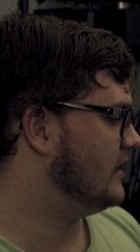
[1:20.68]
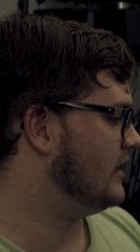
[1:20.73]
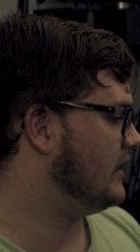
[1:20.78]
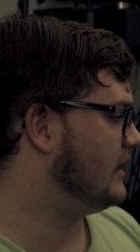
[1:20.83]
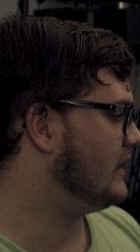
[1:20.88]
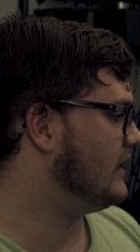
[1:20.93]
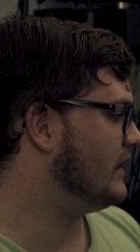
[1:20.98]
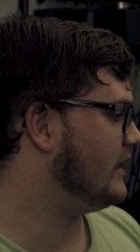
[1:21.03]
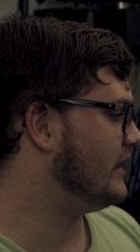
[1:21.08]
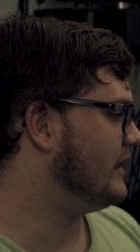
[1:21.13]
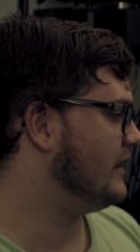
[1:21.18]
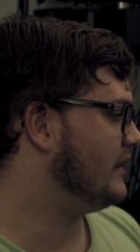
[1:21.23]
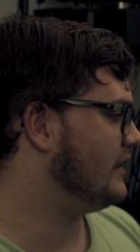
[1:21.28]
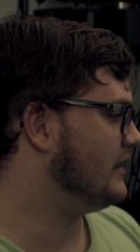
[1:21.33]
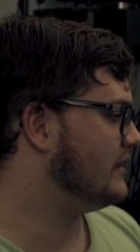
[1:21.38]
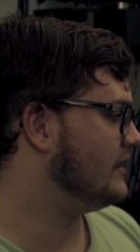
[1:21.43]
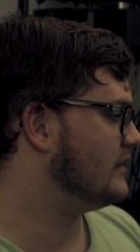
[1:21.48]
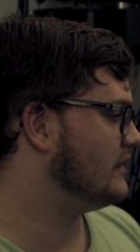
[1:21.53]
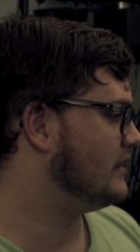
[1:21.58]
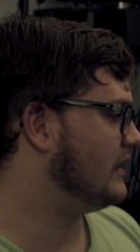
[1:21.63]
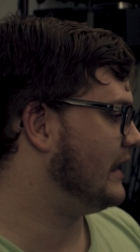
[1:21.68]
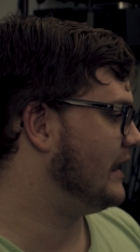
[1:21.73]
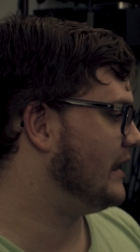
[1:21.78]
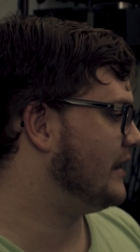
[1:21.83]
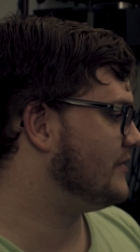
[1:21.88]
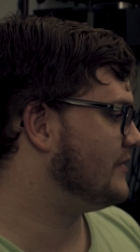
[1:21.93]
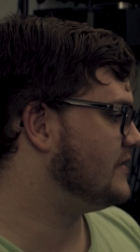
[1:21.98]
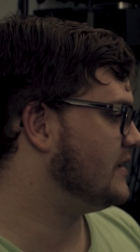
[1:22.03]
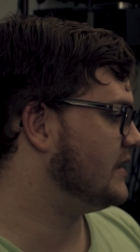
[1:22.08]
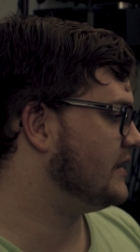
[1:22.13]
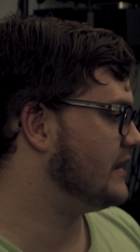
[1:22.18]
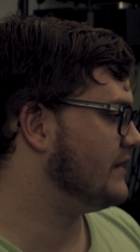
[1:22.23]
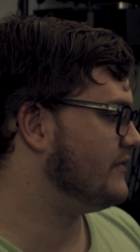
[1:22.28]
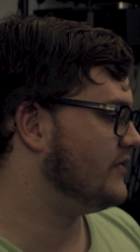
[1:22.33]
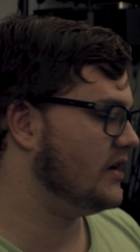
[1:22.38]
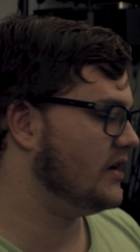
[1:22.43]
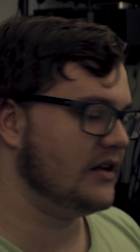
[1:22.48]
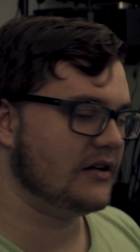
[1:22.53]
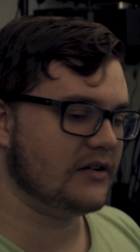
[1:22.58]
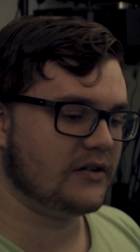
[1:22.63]
I have done that
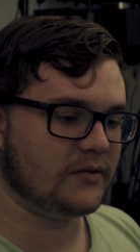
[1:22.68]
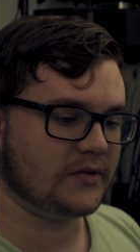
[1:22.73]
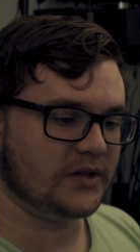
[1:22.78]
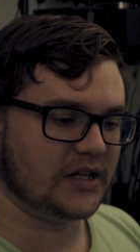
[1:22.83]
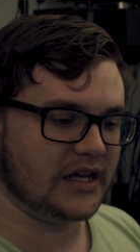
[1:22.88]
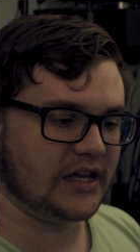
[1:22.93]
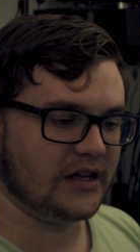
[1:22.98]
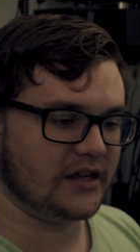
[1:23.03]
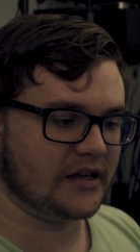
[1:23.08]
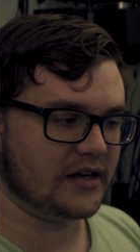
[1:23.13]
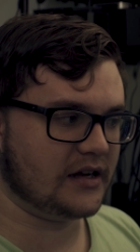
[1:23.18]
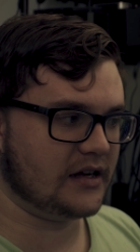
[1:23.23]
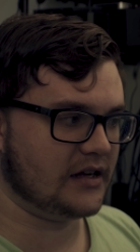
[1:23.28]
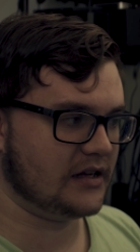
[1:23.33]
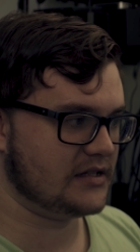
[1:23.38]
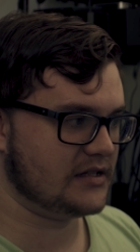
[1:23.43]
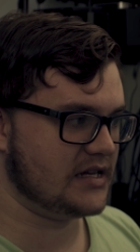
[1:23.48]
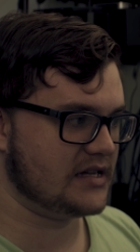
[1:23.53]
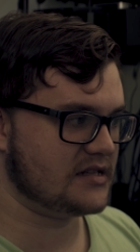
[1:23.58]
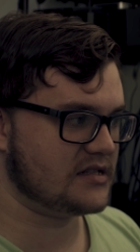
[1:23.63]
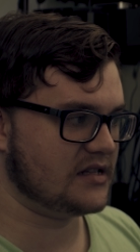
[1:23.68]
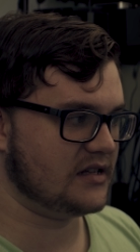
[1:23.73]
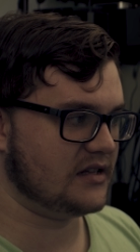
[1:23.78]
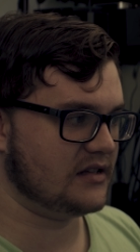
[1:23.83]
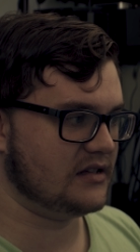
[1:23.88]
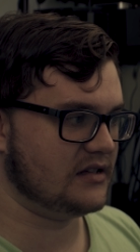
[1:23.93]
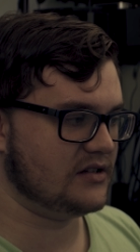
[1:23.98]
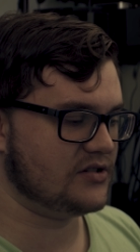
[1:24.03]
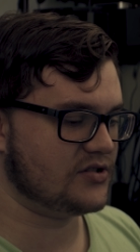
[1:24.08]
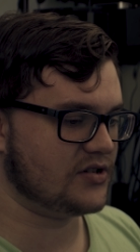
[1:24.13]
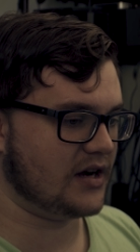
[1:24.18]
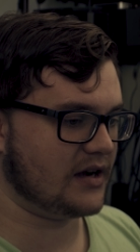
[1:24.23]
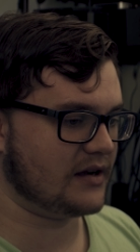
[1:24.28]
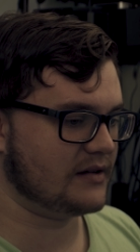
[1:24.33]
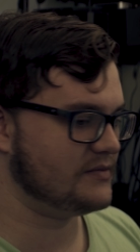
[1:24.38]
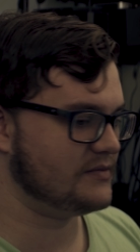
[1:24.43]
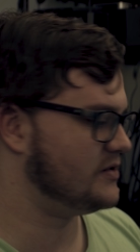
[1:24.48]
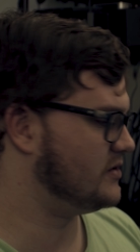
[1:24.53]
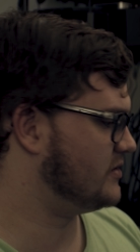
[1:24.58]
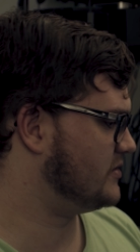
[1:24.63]
video, like testing the shock
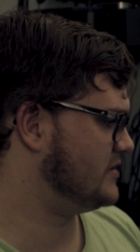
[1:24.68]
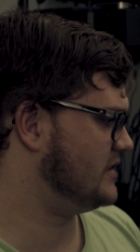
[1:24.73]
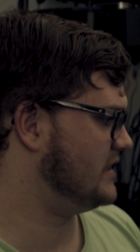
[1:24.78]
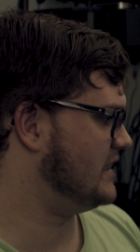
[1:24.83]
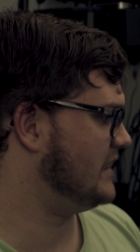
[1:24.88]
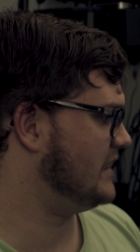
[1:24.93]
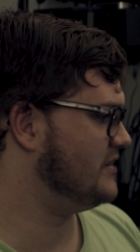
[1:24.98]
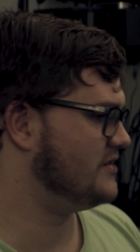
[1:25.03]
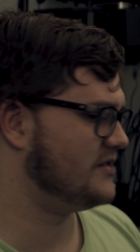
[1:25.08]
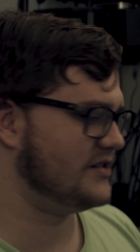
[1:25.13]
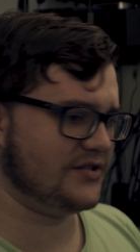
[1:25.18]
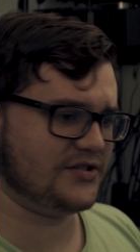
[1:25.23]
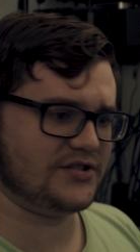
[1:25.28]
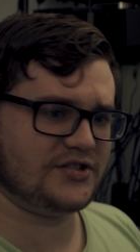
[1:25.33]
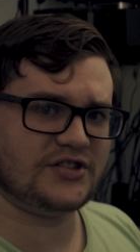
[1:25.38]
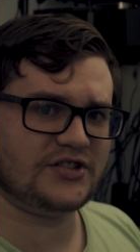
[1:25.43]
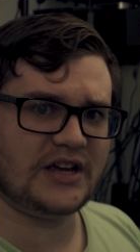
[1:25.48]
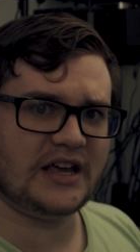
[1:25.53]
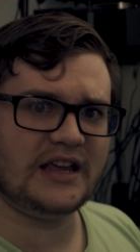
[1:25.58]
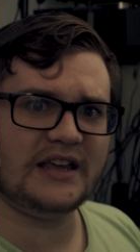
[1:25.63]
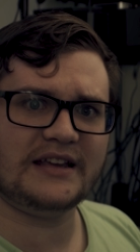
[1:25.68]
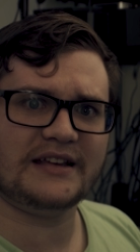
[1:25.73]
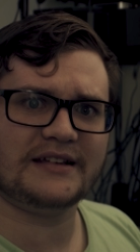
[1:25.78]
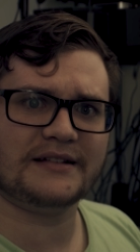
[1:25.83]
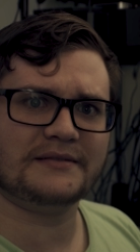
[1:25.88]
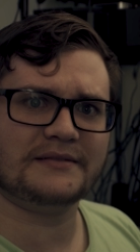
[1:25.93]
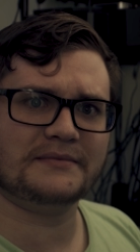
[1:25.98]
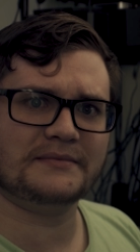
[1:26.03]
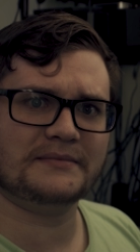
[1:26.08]
absorption. I used to shake.